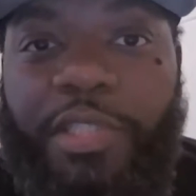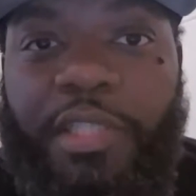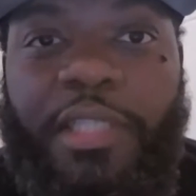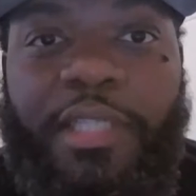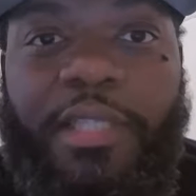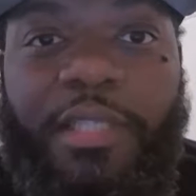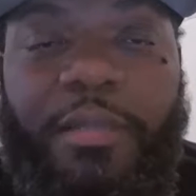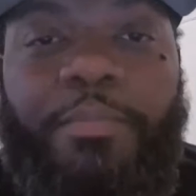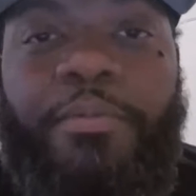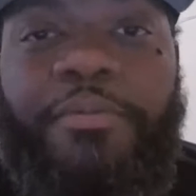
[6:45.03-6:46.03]

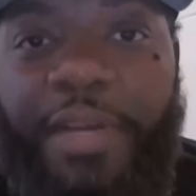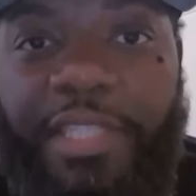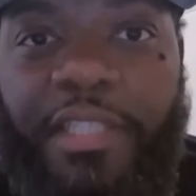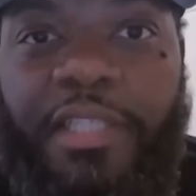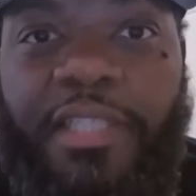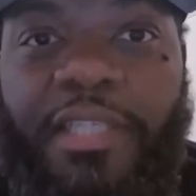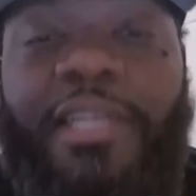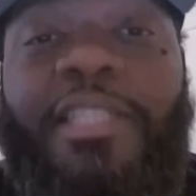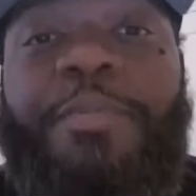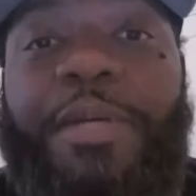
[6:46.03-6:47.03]
personally,
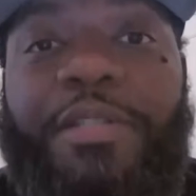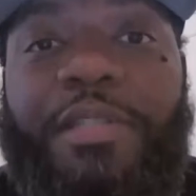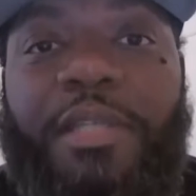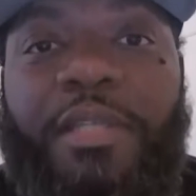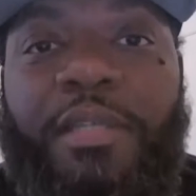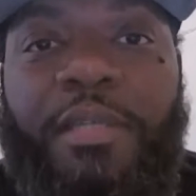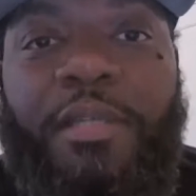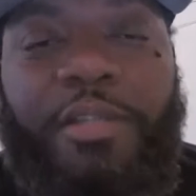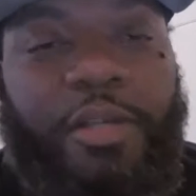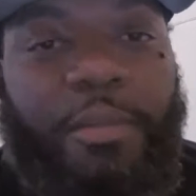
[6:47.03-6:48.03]
professionally, and spiritually.
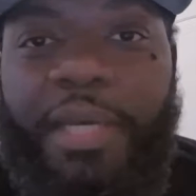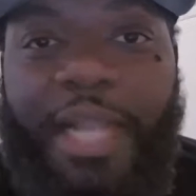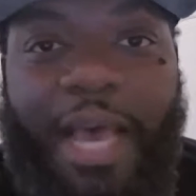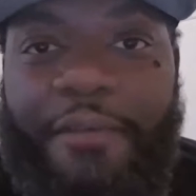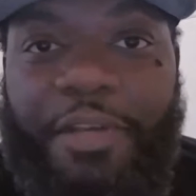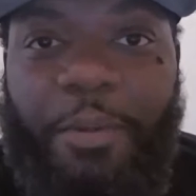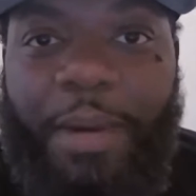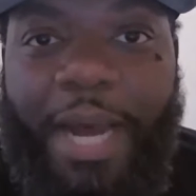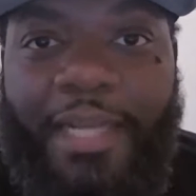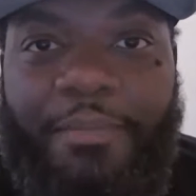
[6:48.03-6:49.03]
You can be
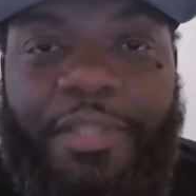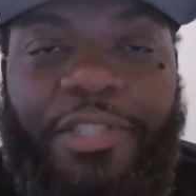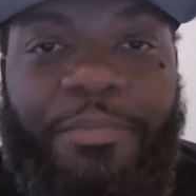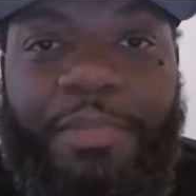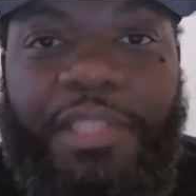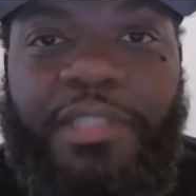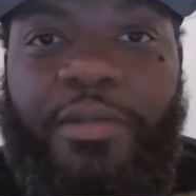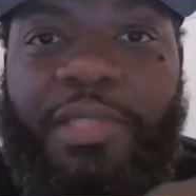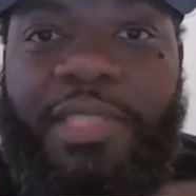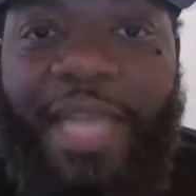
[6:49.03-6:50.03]
alive in your body, but you're
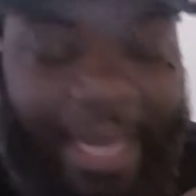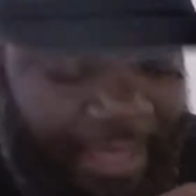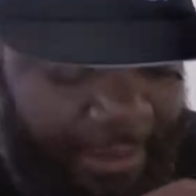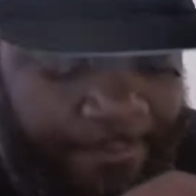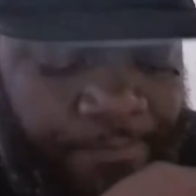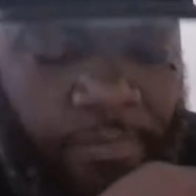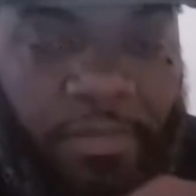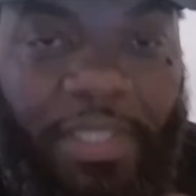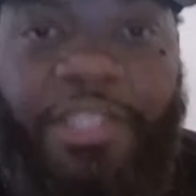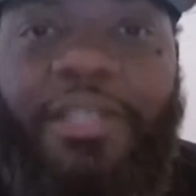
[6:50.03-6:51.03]
being so stagnant
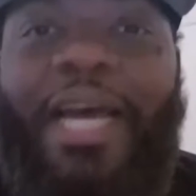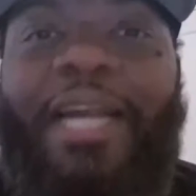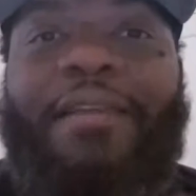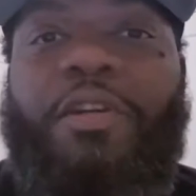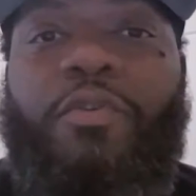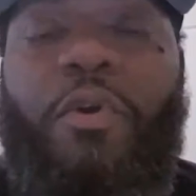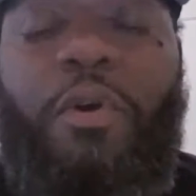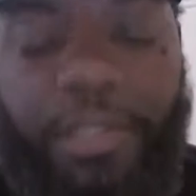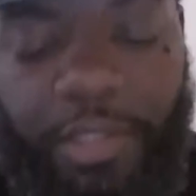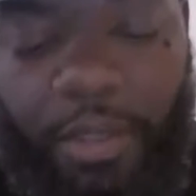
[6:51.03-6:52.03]
that you're not
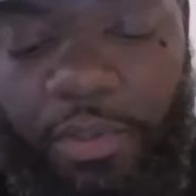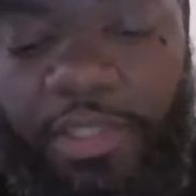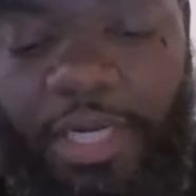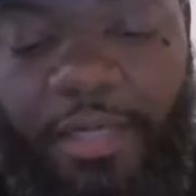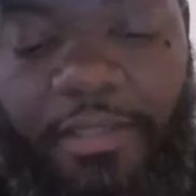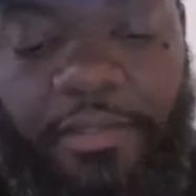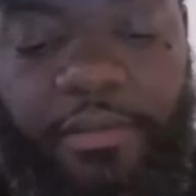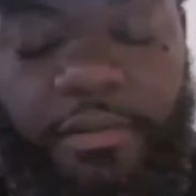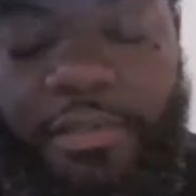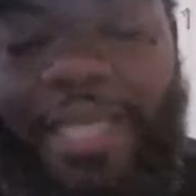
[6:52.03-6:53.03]
even growing. So I want y'all
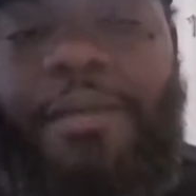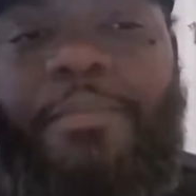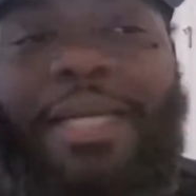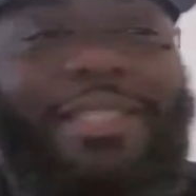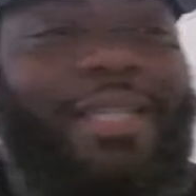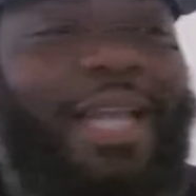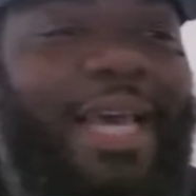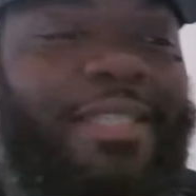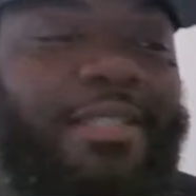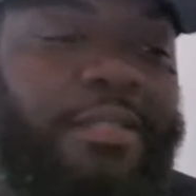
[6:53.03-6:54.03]
to think about
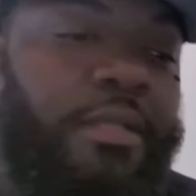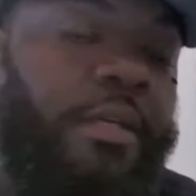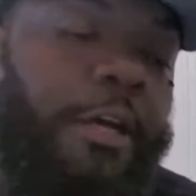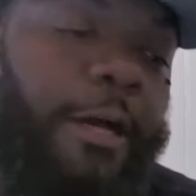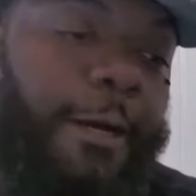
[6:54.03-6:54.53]
this last,